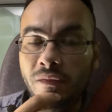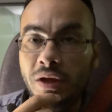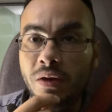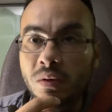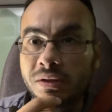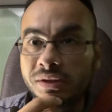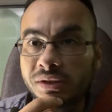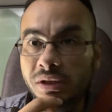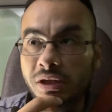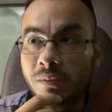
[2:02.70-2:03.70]
finally went to
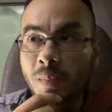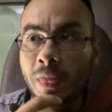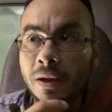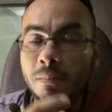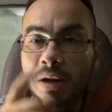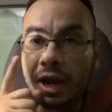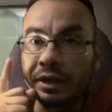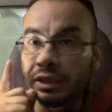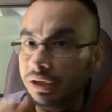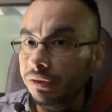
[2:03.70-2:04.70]
sleep. But I
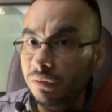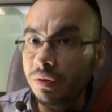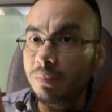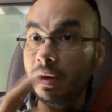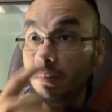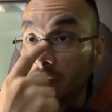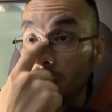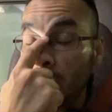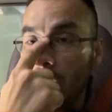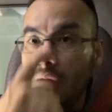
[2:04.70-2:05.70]
clearly remember
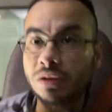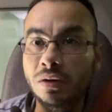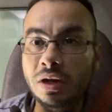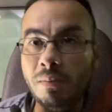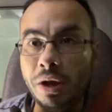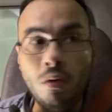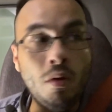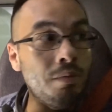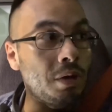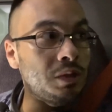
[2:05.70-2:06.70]
I was looking at my
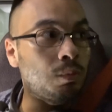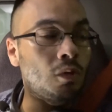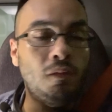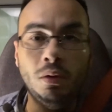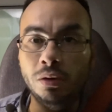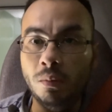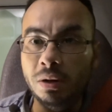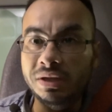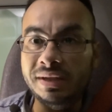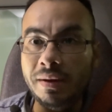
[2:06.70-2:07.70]
Coinbase portfolio,
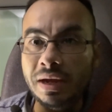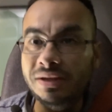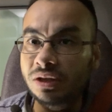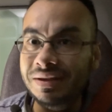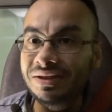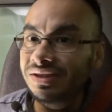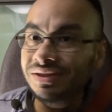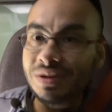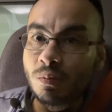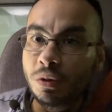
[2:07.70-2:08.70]
but it's, it's, it
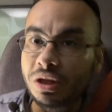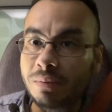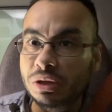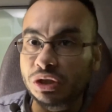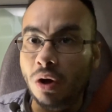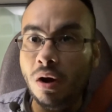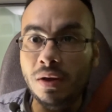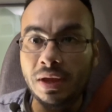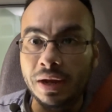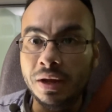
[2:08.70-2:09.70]
just seemed really
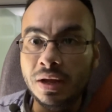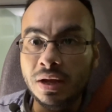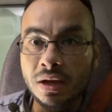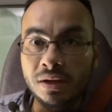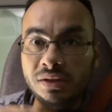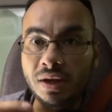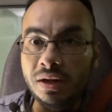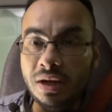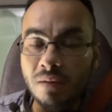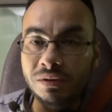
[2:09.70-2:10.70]
bizarre that
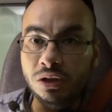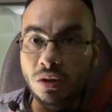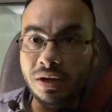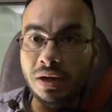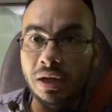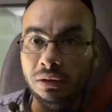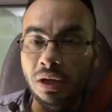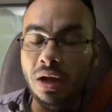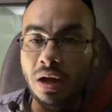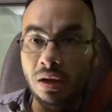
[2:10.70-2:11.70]
suddenly I was looking at
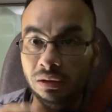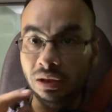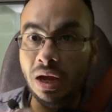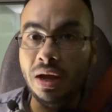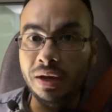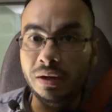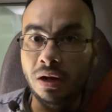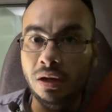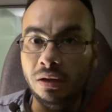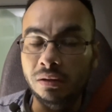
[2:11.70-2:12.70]
online
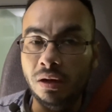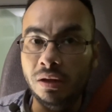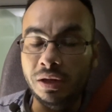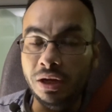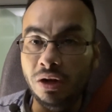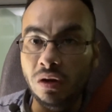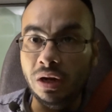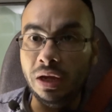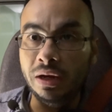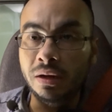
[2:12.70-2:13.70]
on, on the
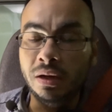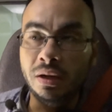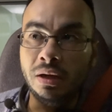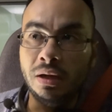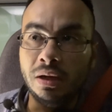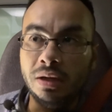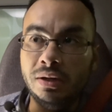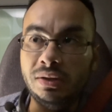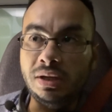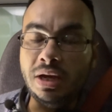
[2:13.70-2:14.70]
internet
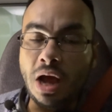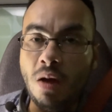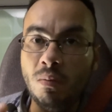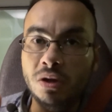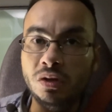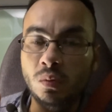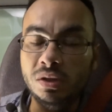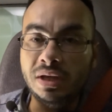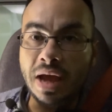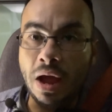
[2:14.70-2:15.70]
to see how much
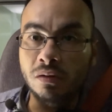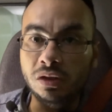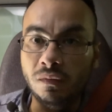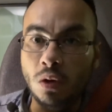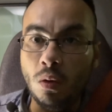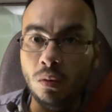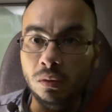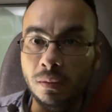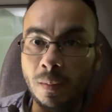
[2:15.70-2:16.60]
was the ounce of gold.